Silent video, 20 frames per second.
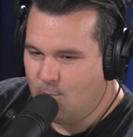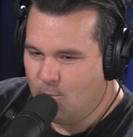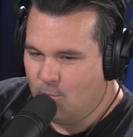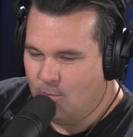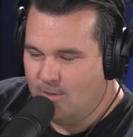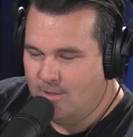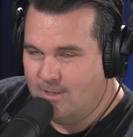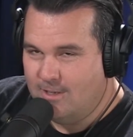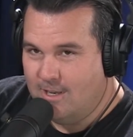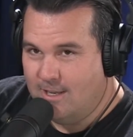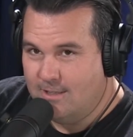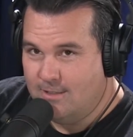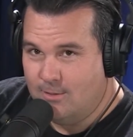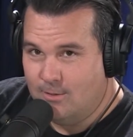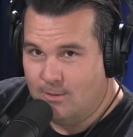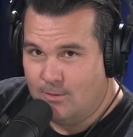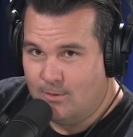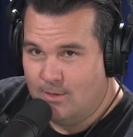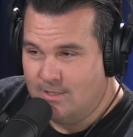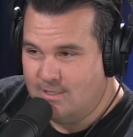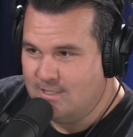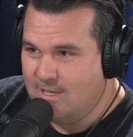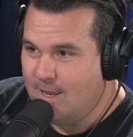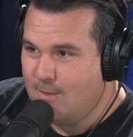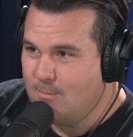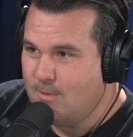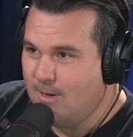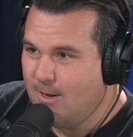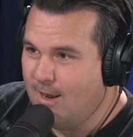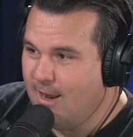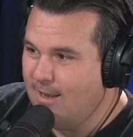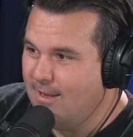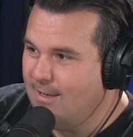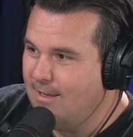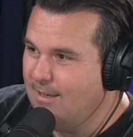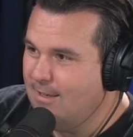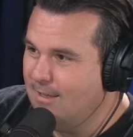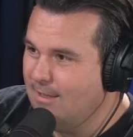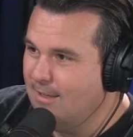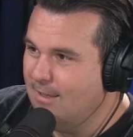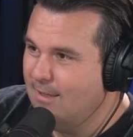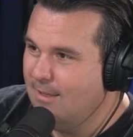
really not doing a great job so here. I need to.